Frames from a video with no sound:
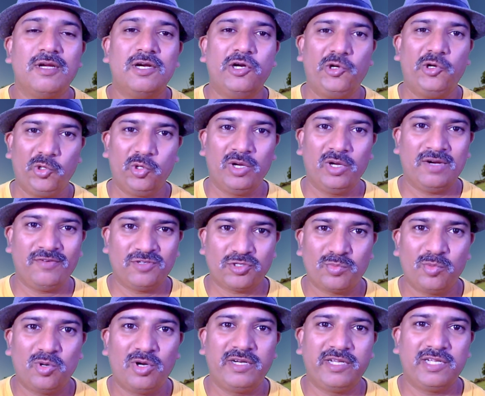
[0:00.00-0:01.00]
Do you have a
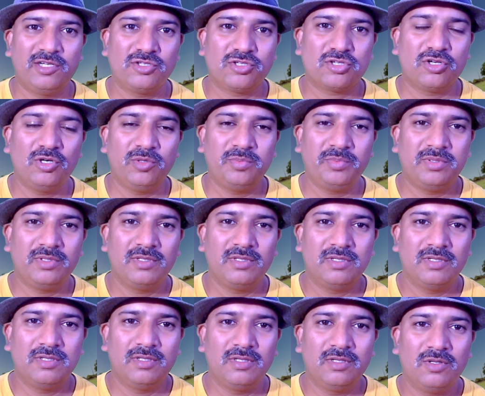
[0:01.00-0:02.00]
small telescope
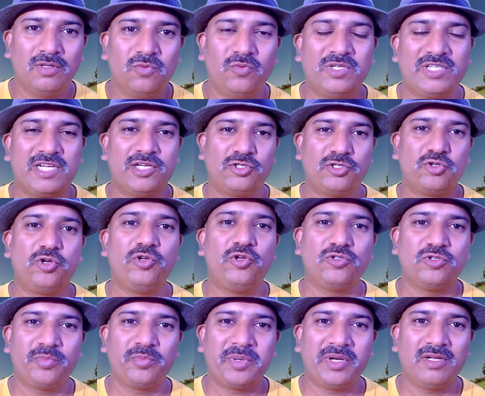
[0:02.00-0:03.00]
which can show you
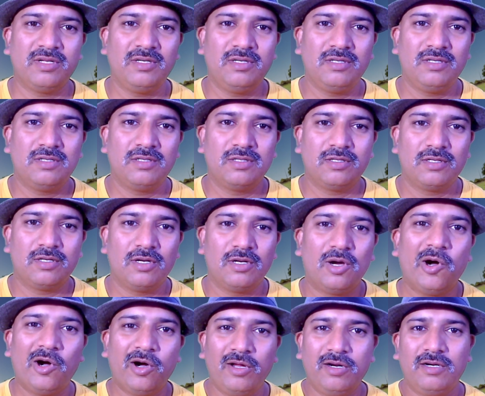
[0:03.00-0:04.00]
Jupiter?
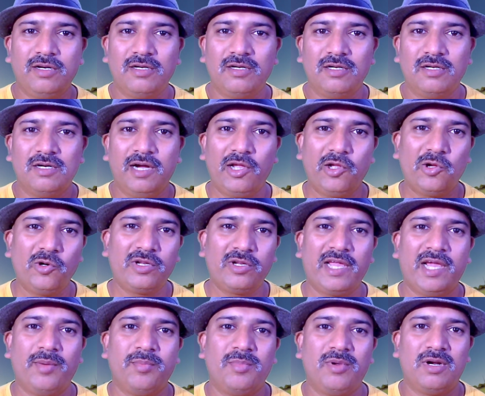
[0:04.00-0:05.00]
Or a good
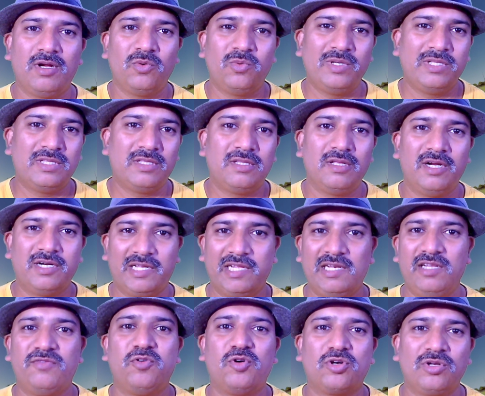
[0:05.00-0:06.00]
camera with a
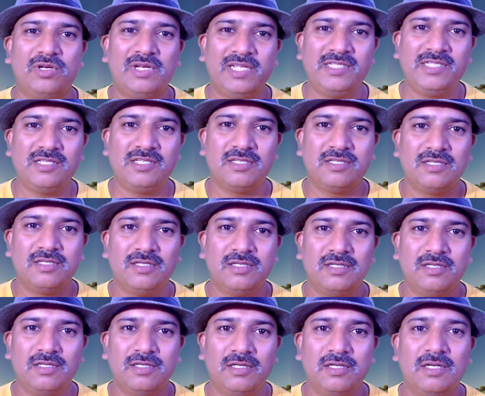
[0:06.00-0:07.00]
telephoto lens?
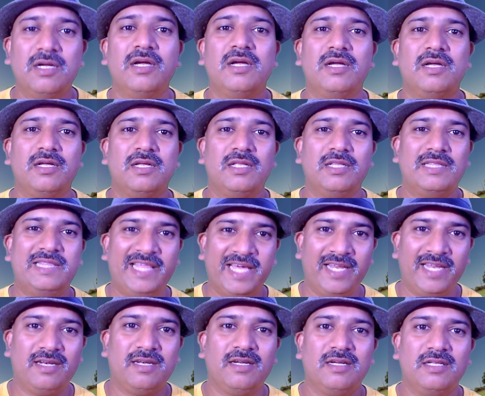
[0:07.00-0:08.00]

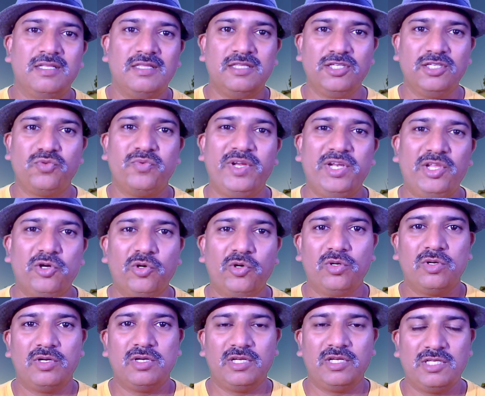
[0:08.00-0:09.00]
Then this video
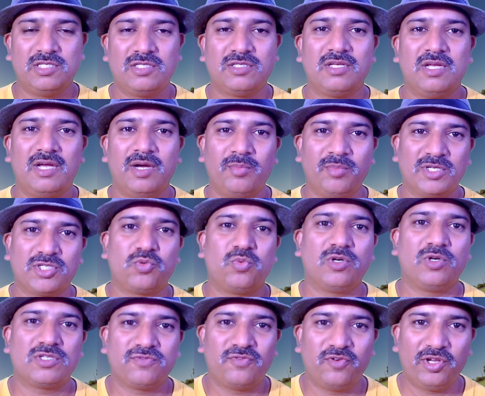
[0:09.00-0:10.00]
is a must
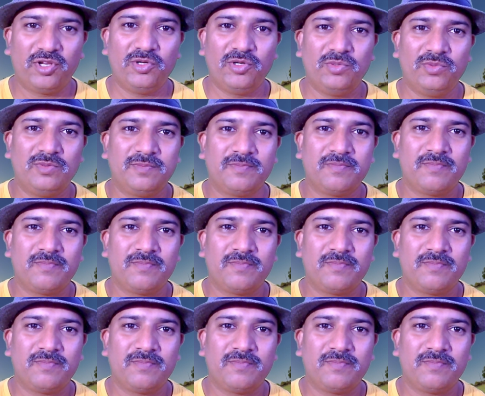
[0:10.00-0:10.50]
watch for you.